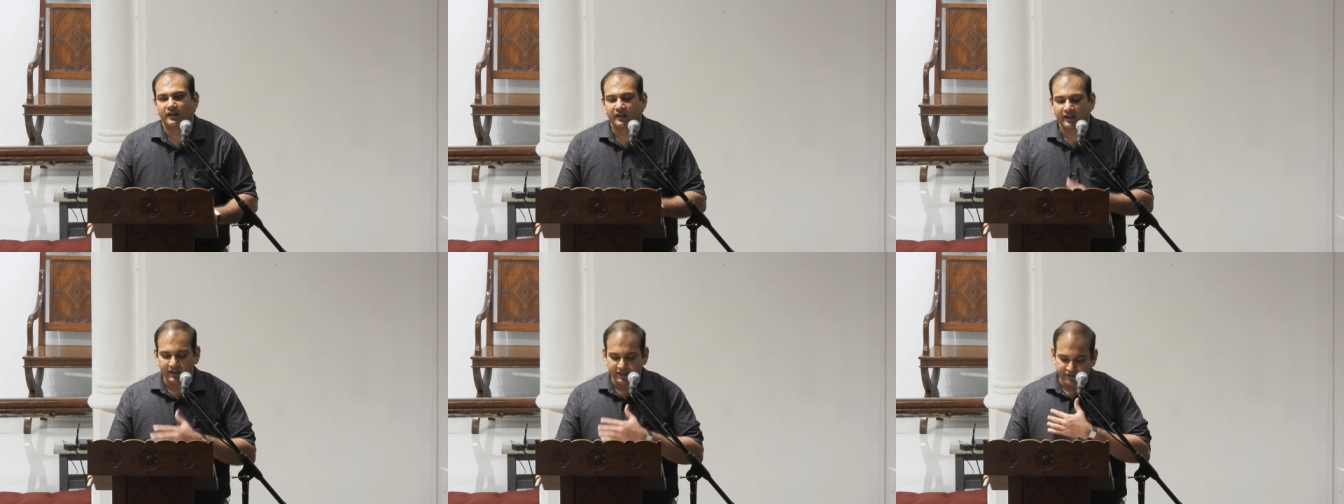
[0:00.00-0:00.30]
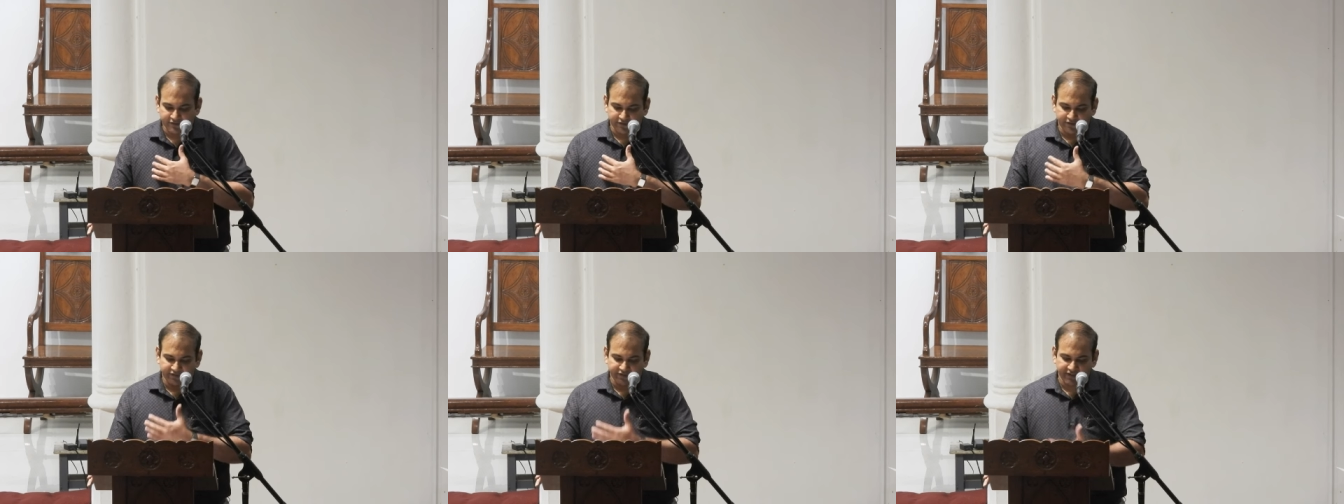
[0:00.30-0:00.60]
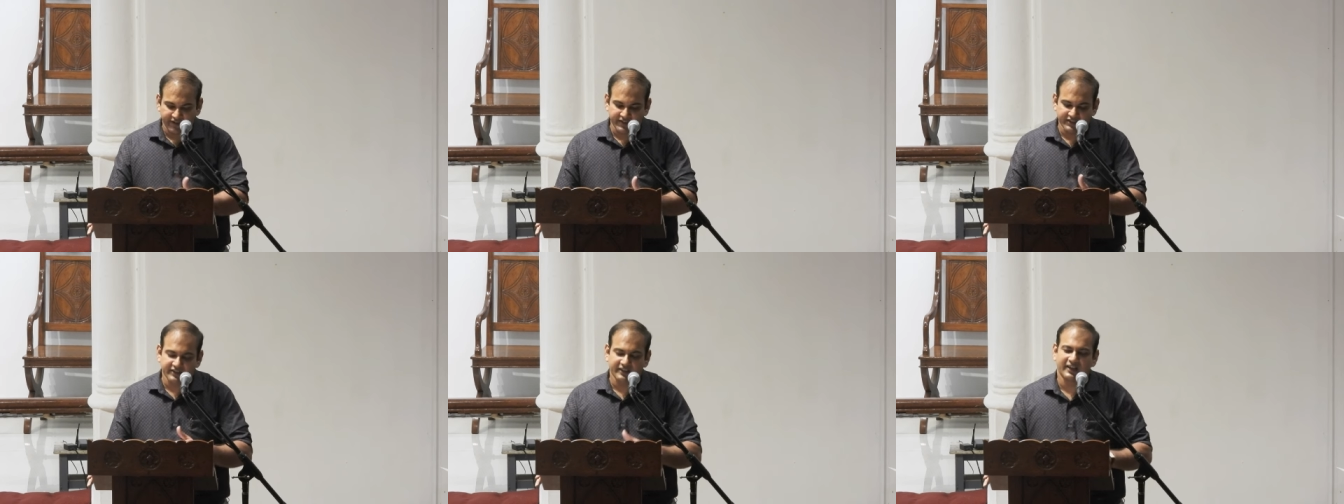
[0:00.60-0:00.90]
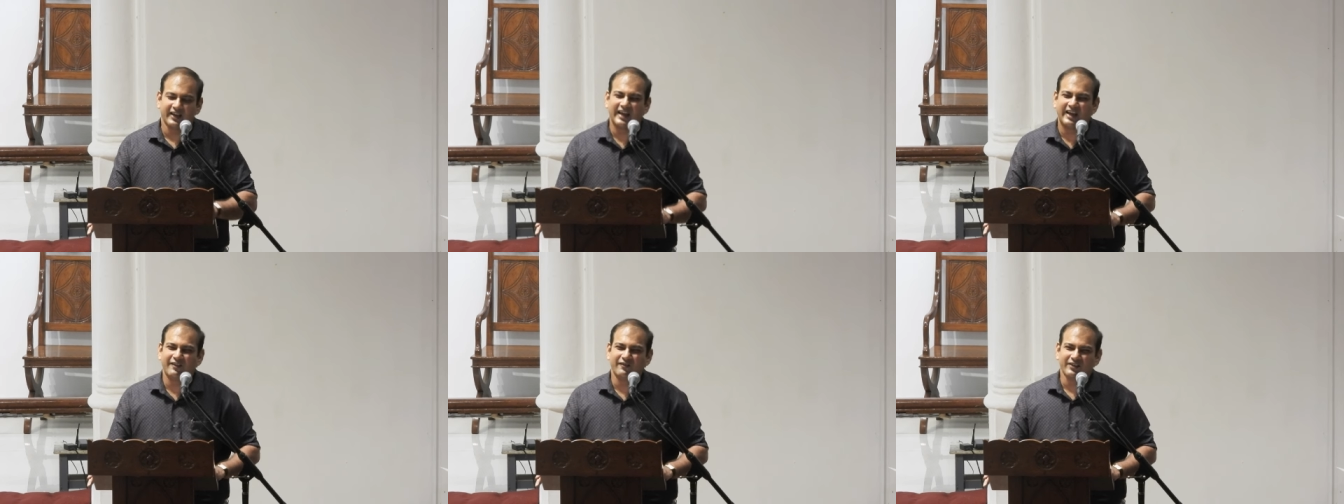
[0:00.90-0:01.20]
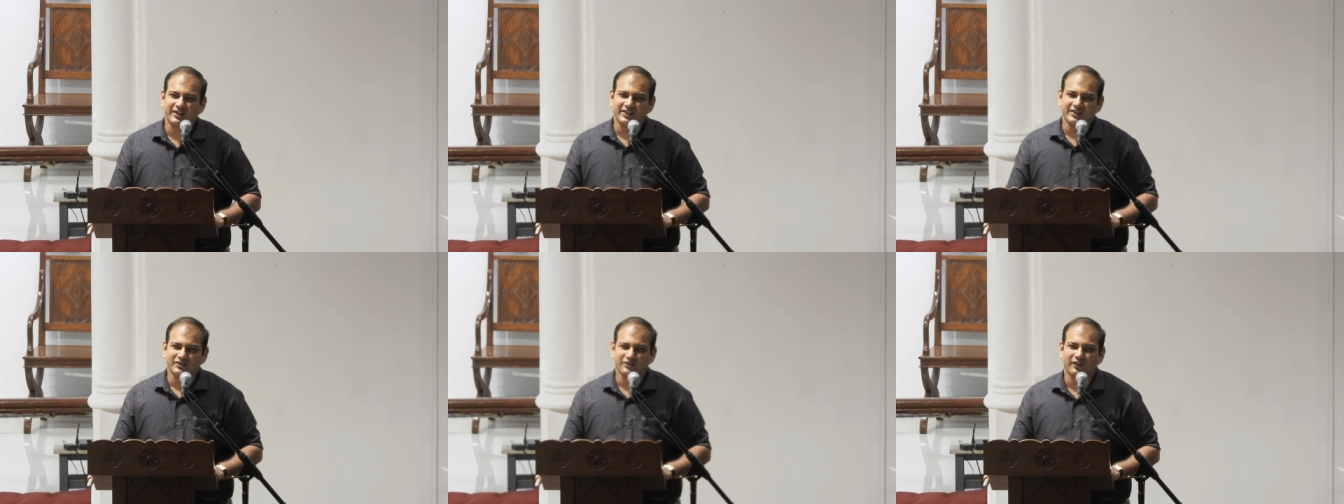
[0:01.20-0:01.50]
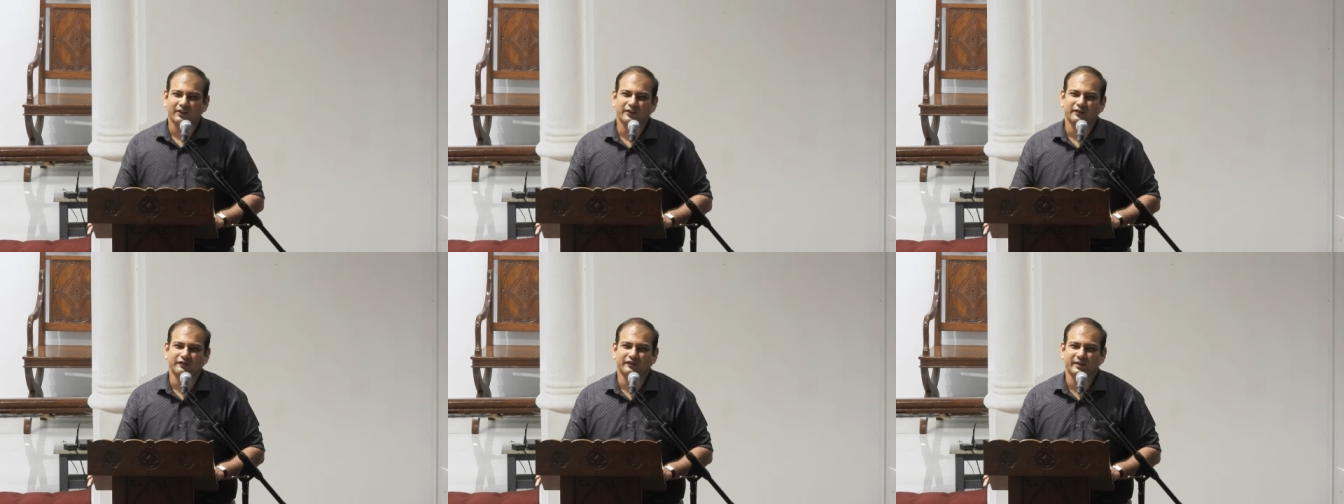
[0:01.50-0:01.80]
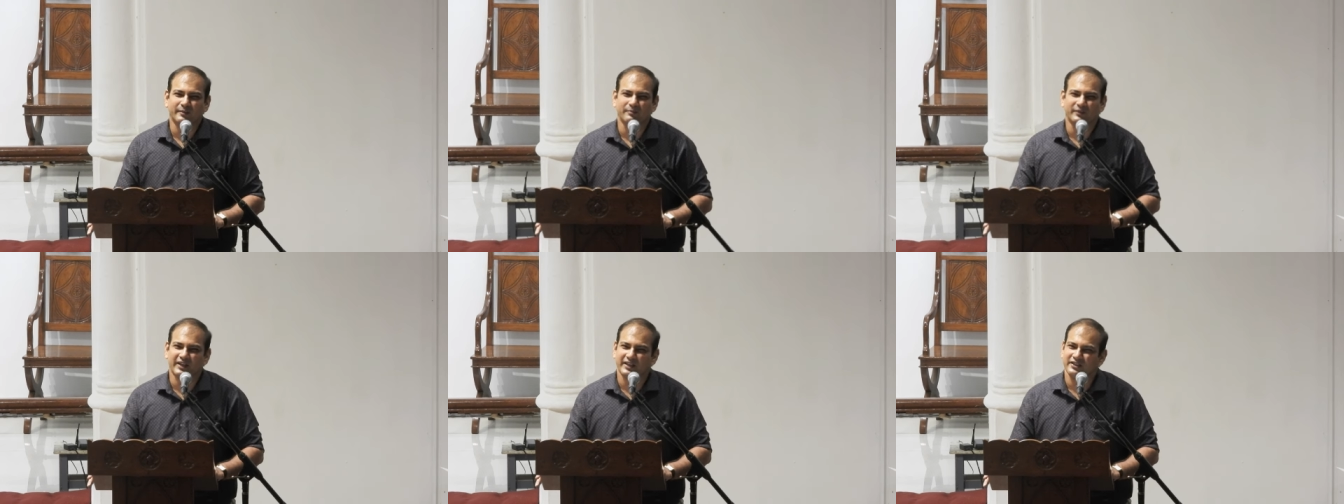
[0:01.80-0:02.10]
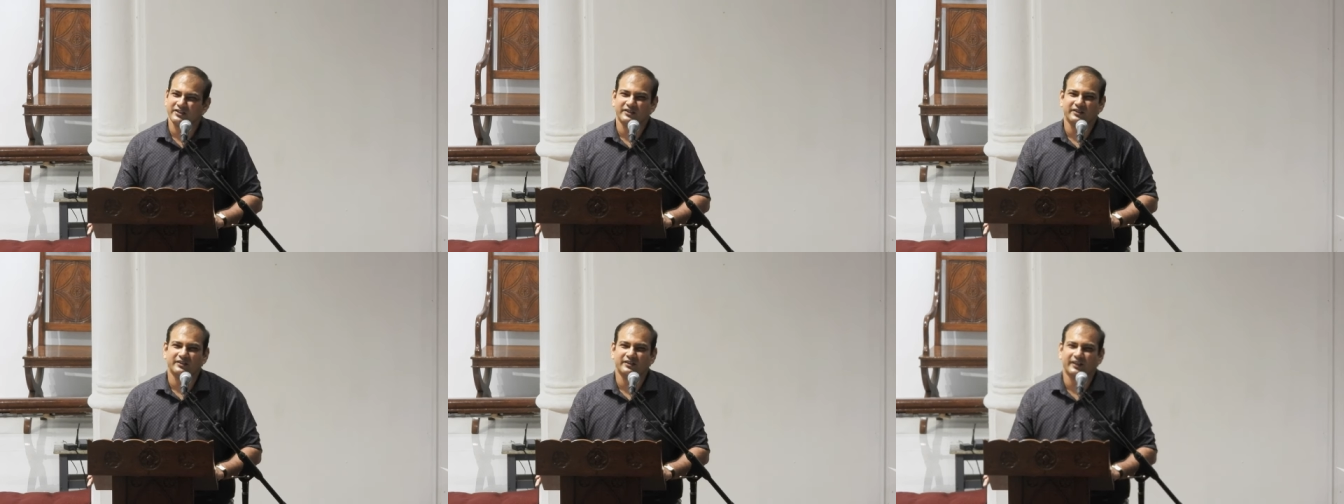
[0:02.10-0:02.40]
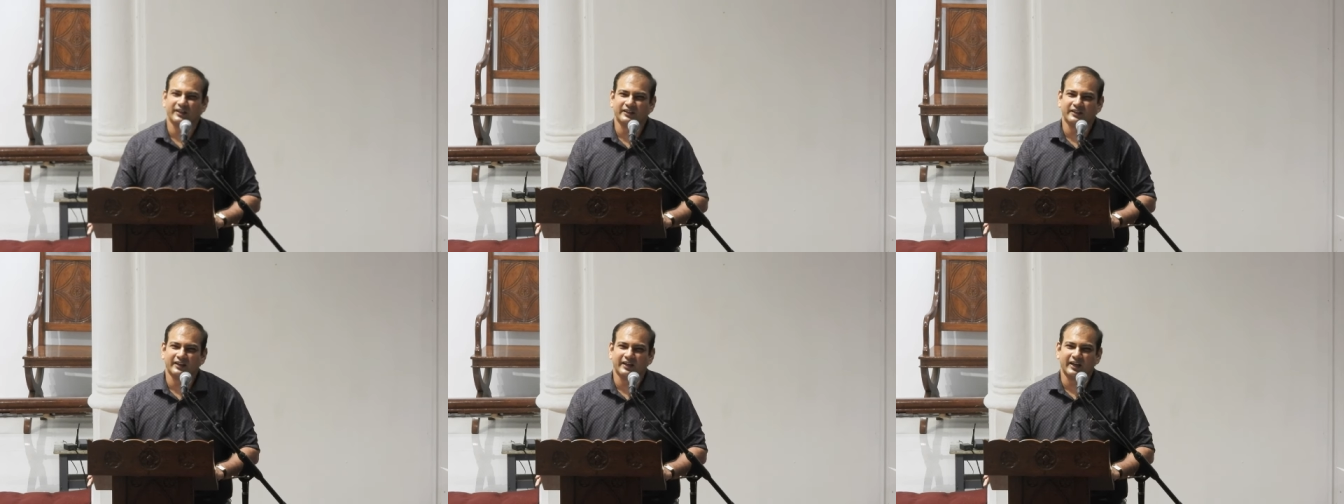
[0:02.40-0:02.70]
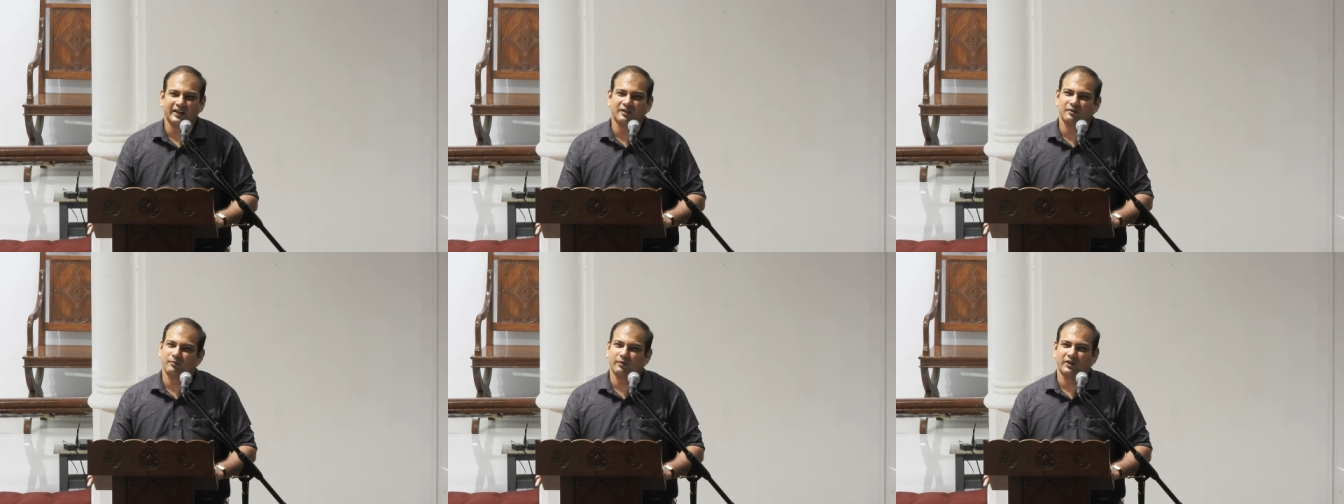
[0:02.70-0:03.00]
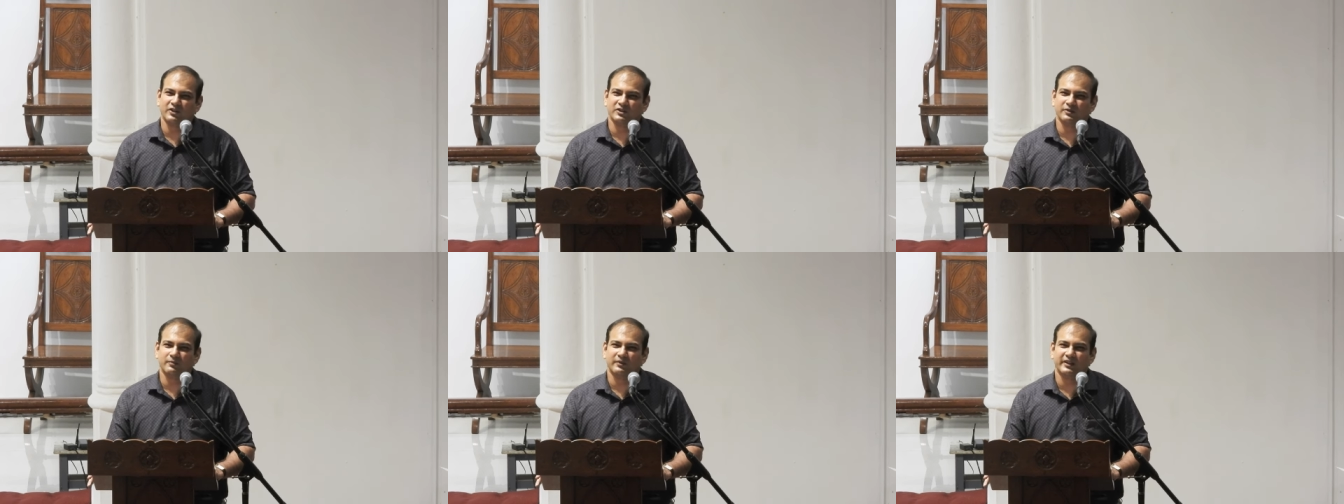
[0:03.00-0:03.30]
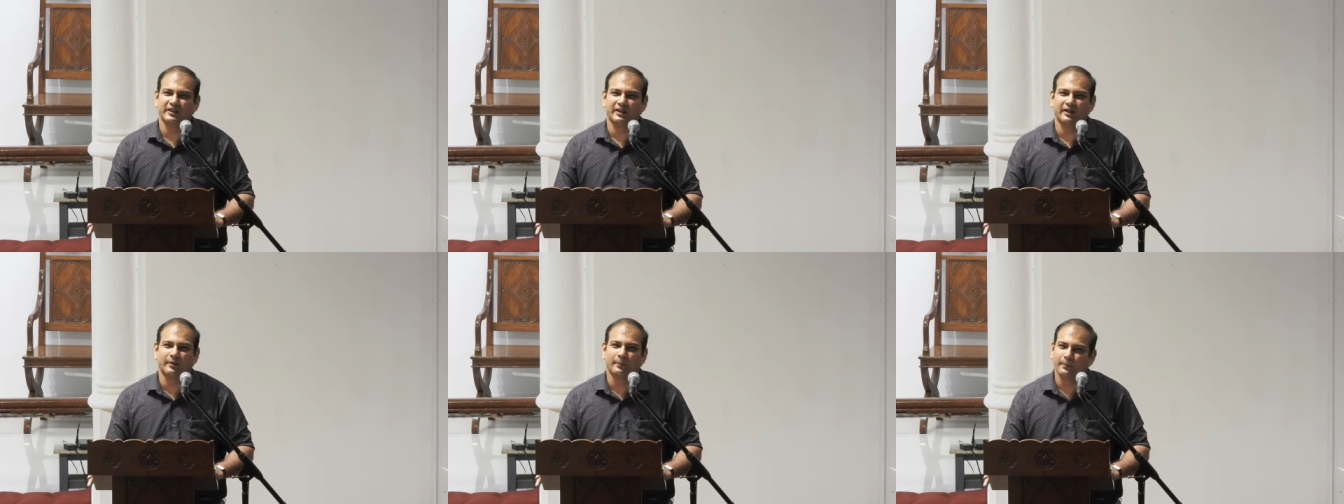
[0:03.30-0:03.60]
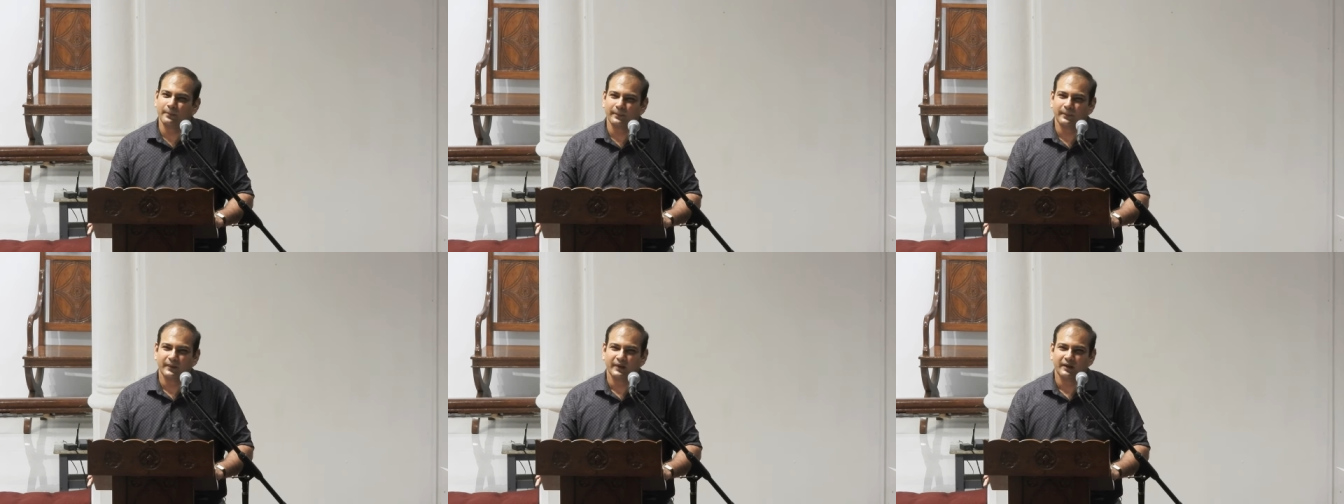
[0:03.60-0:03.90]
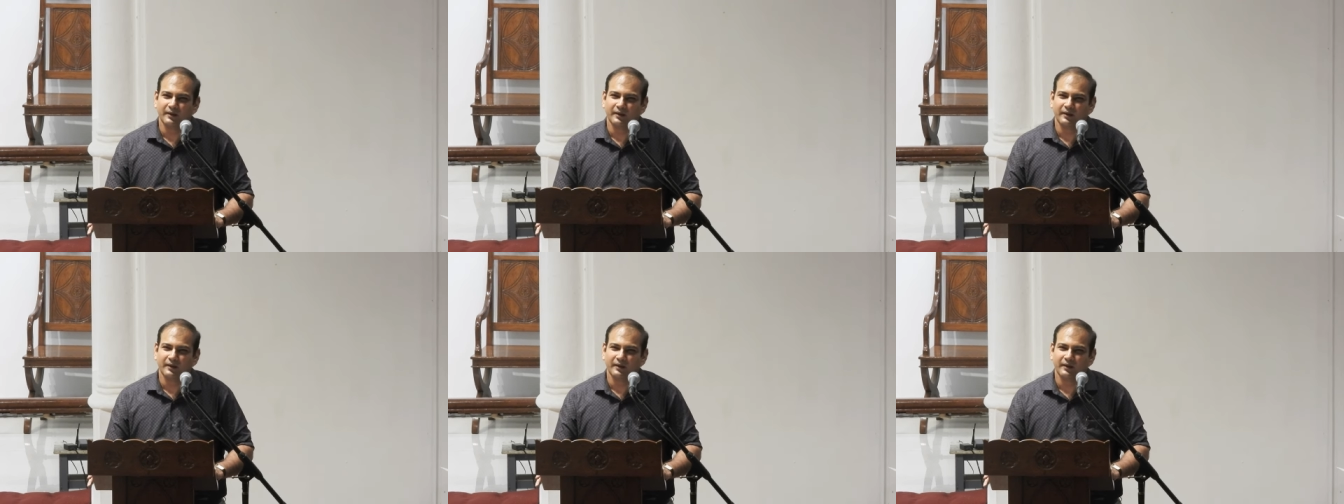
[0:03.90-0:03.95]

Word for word: He has faced every sort of temptation that can possibly come,